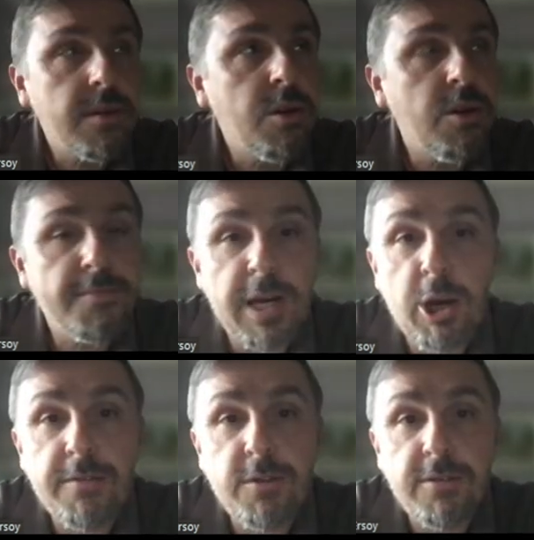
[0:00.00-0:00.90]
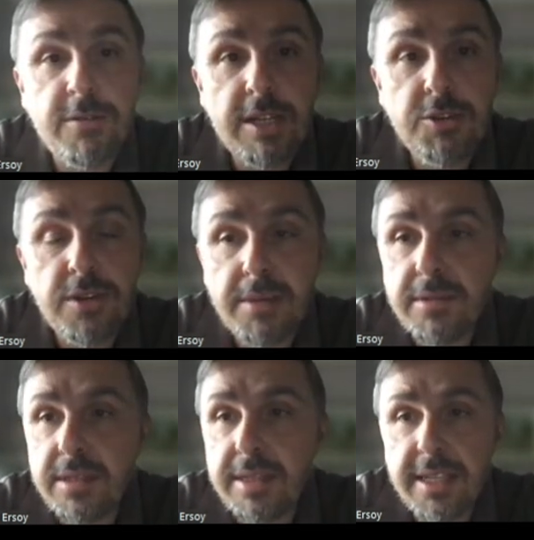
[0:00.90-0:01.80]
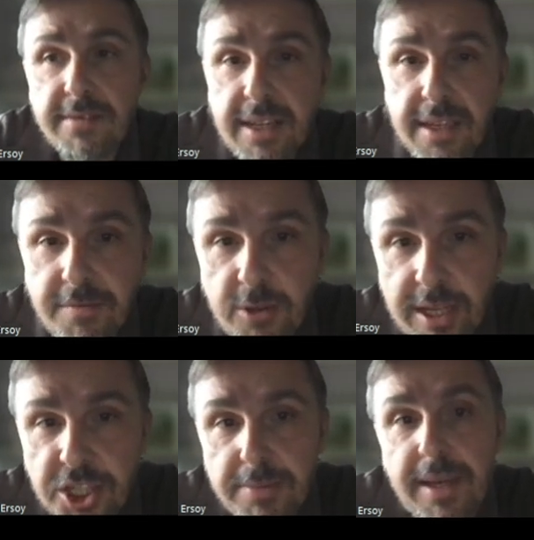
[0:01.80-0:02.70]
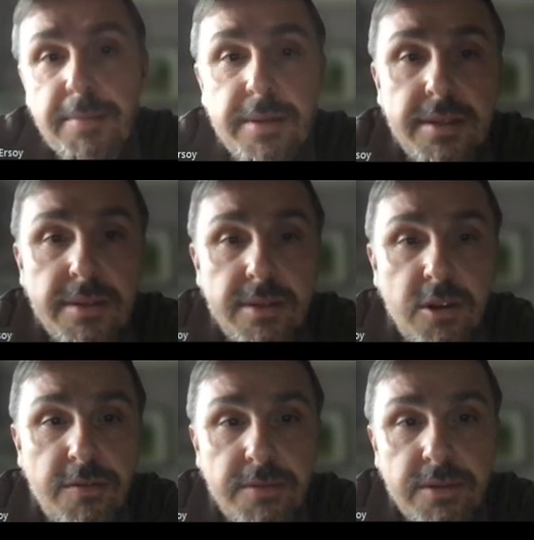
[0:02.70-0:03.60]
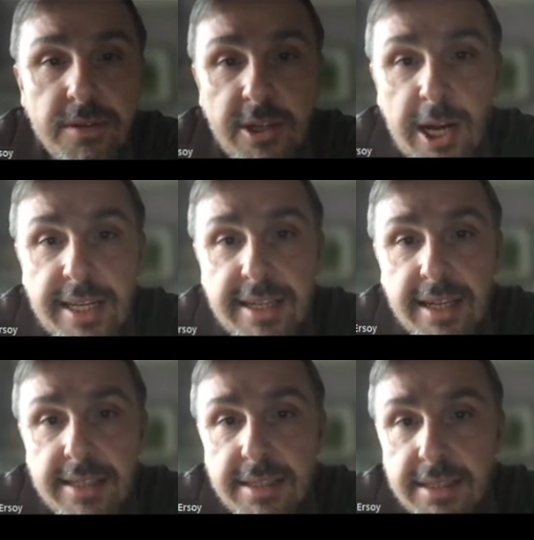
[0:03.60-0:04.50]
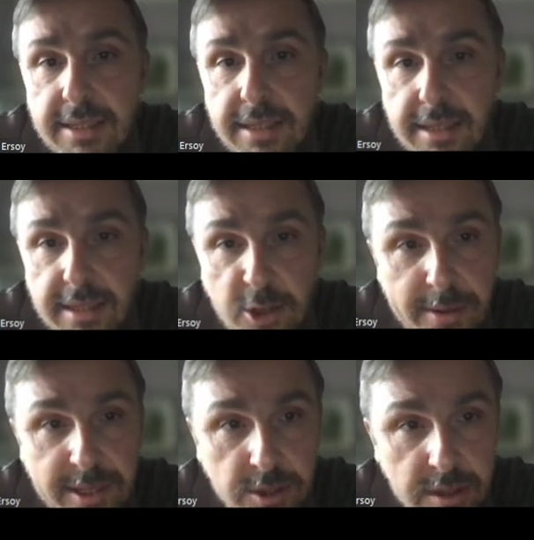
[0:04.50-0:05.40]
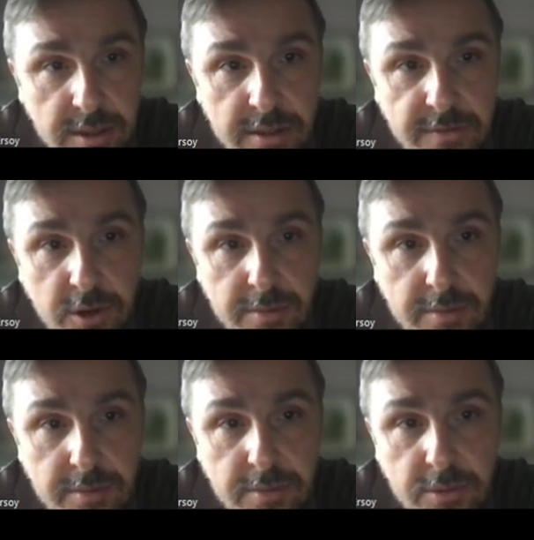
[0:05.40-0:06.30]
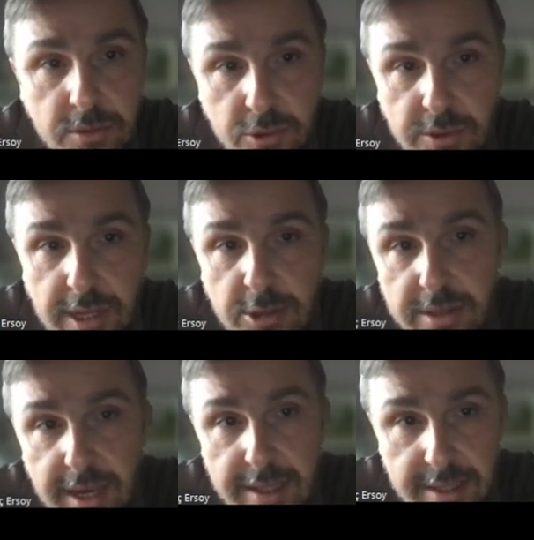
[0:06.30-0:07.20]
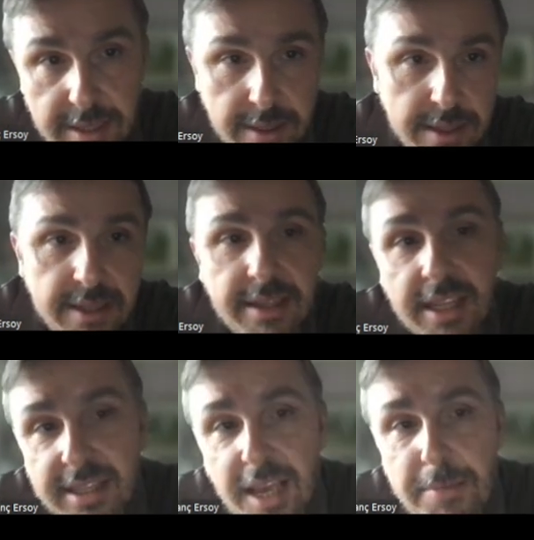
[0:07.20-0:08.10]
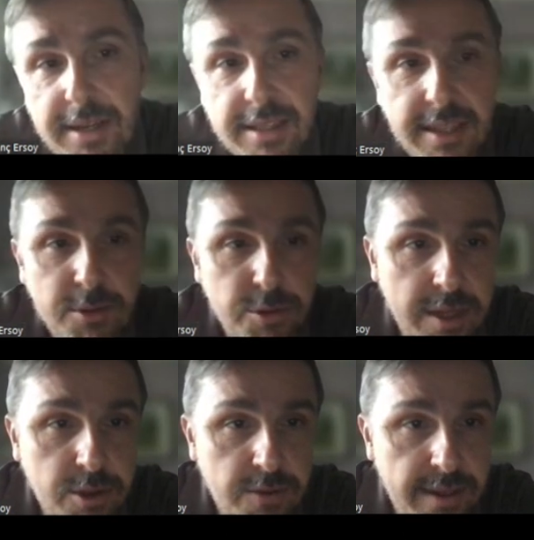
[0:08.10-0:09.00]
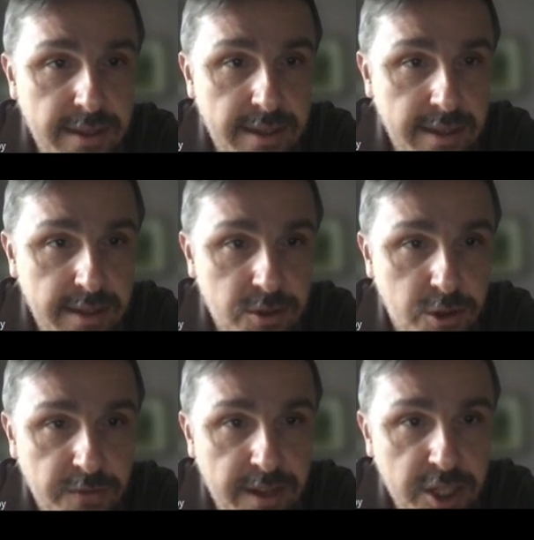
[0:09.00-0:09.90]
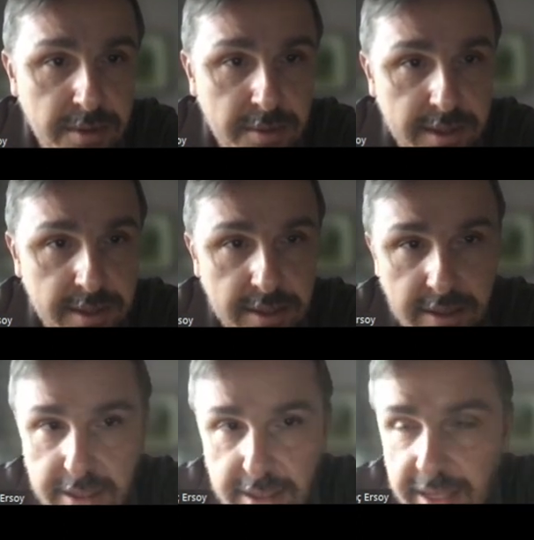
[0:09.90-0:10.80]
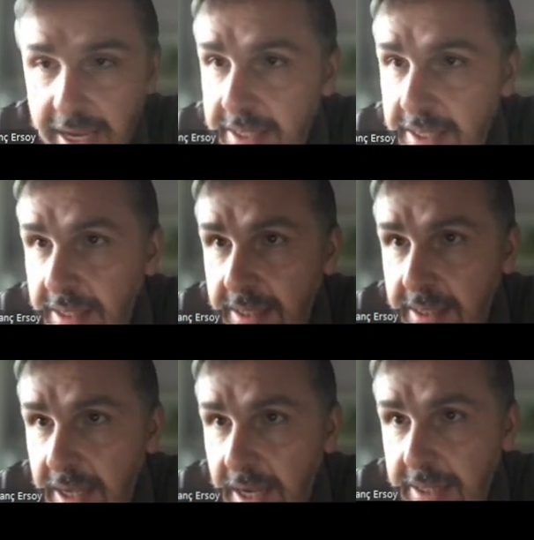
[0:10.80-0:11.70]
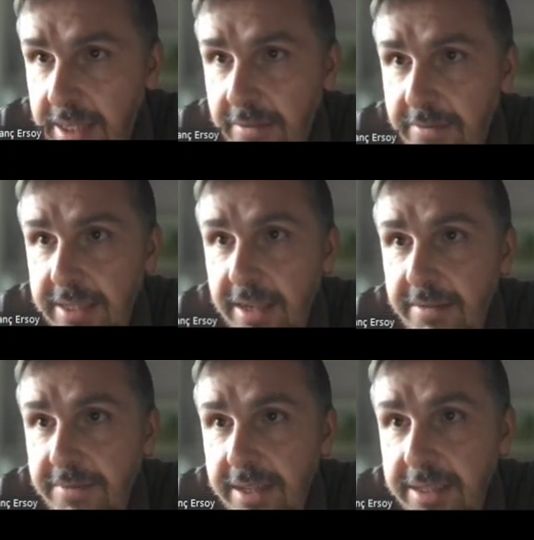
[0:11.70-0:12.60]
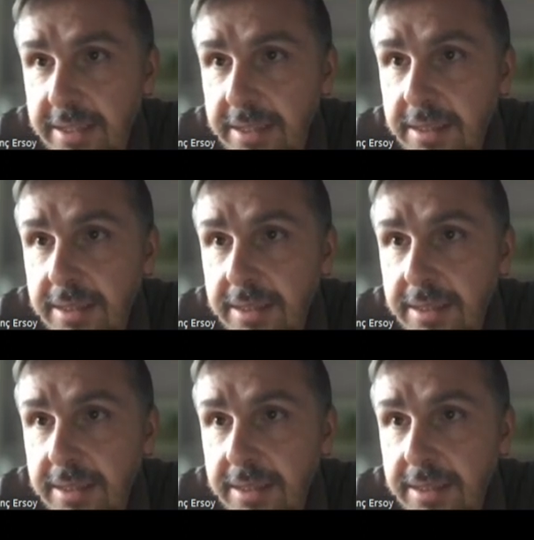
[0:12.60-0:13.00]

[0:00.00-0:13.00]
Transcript: of the Fowler theorem, there is very influential paper of Granick and Robinson from 2018. It appeared in 2020 in Journal of Algebra, but in 18 in arXiv one can find it.